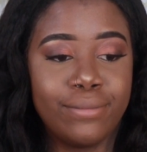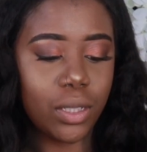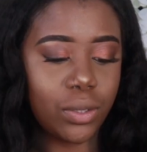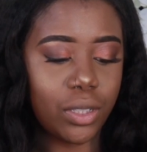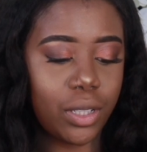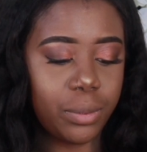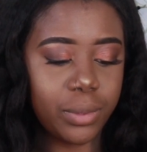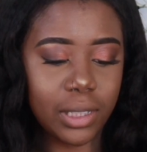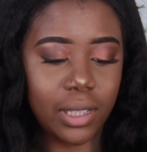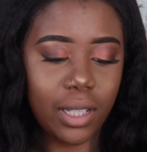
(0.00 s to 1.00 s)
So So
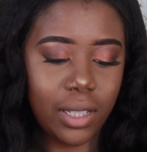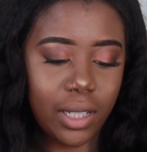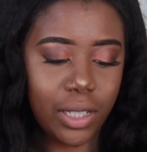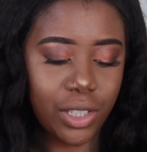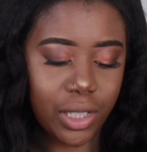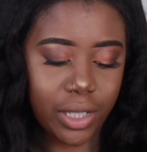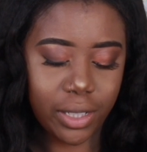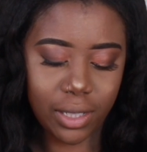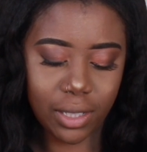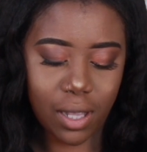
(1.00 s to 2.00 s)
terms and
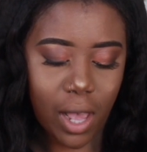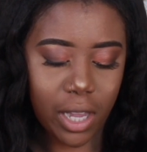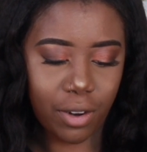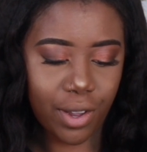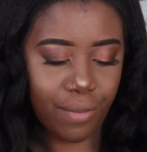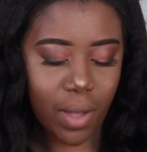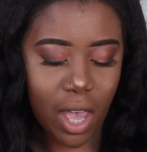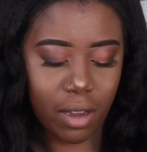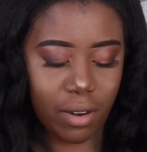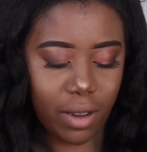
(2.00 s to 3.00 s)
conditions, I agree.
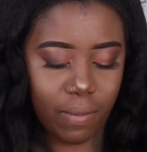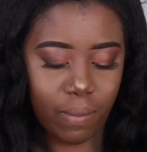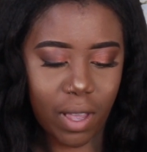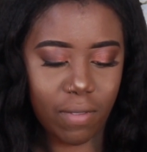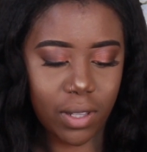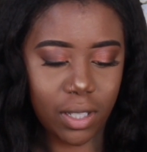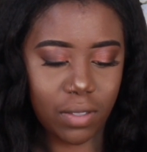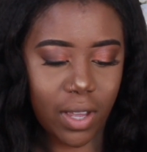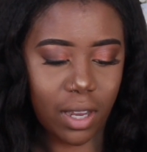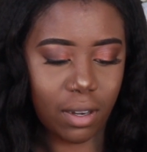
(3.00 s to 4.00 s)

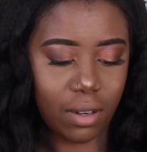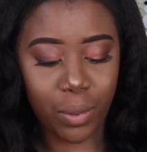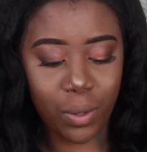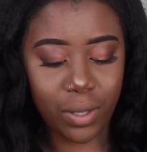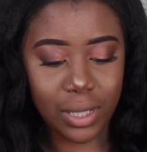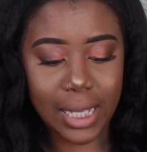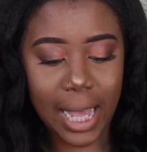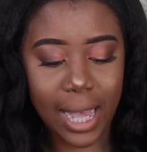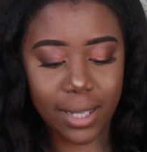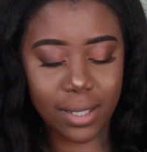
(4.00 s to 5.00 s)
Everything's fine. Bold
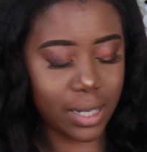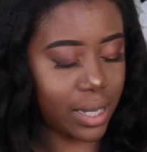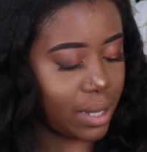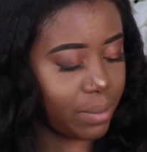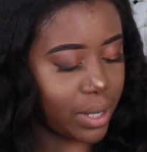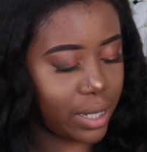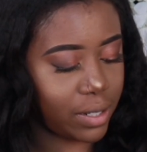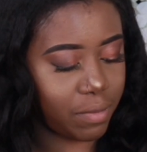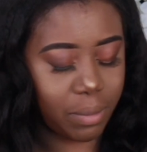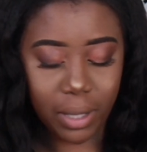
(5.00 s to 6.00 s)
text, I am
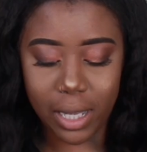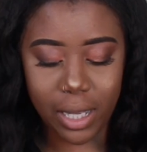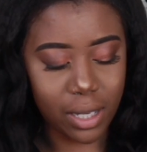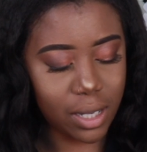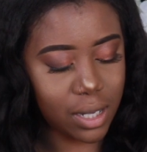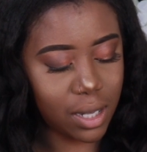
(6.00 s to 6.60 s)
kind of blind.